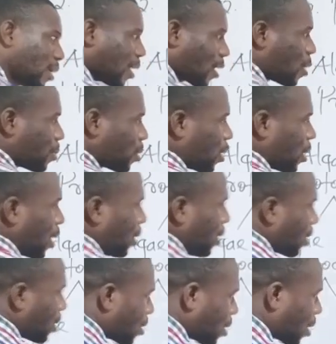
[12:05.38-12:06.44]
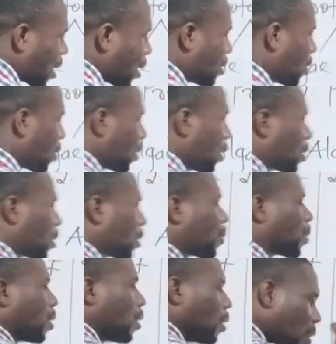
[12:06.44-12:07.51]
that comes under these categories.
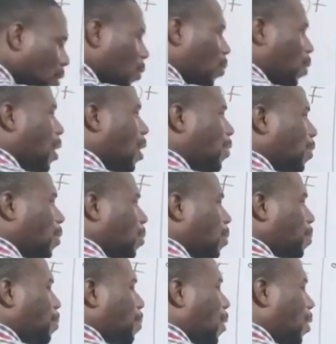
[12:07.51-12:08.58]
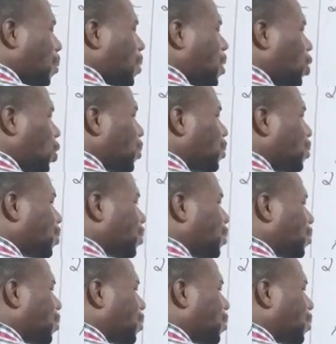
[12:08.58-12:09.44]
We have paramecium.